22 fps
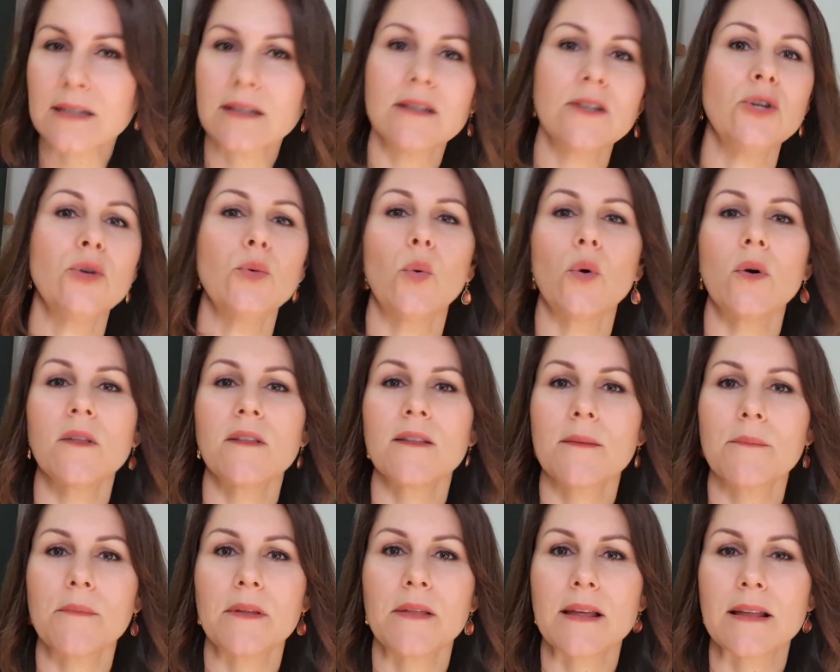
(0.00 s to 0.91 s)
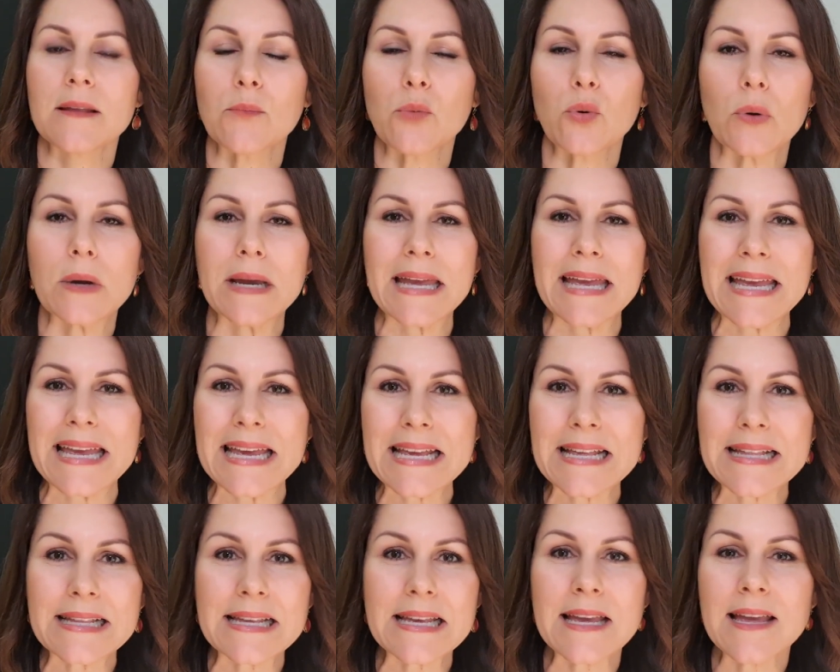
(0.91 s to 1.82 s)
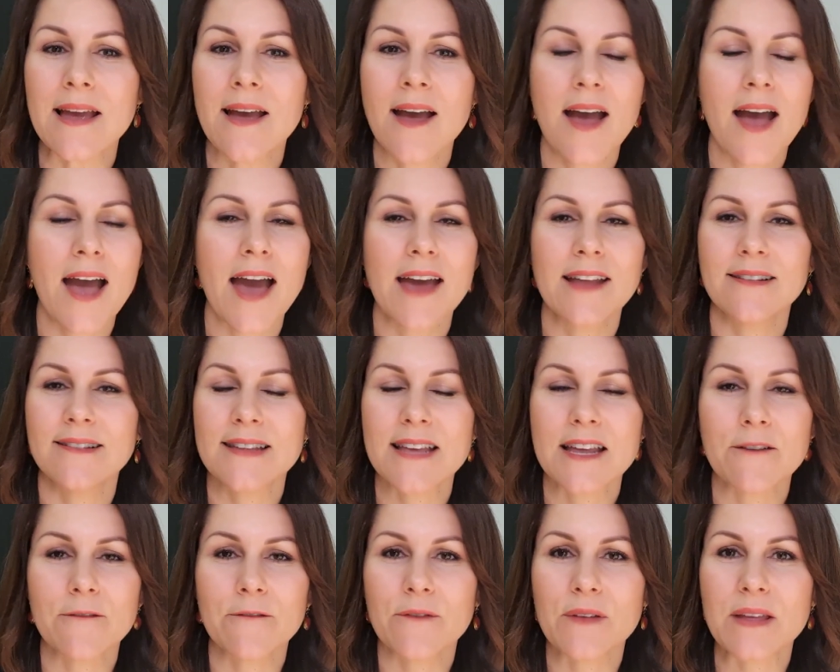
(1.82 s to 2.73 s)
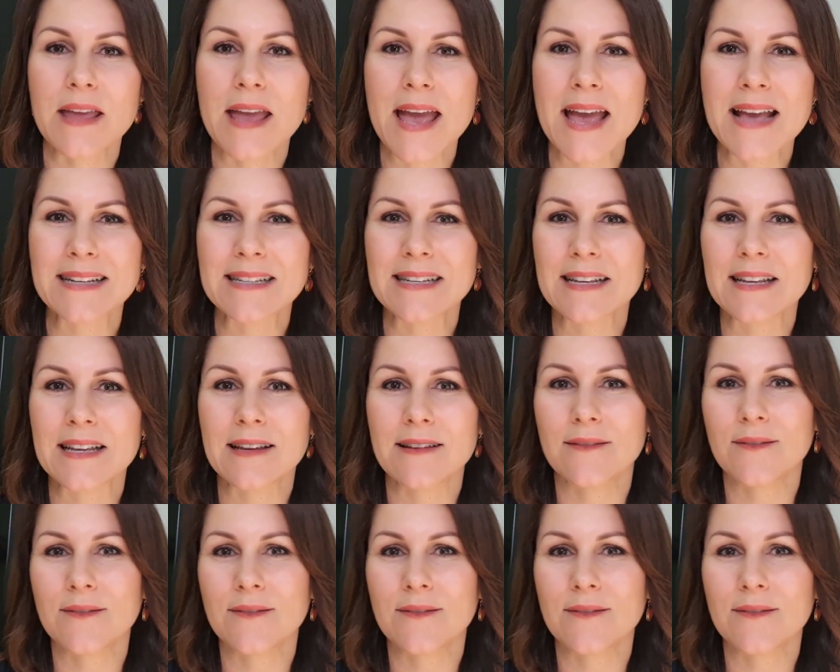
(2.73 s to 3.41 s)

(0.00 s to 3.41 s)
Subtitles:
You want something that's more easy and set and forget.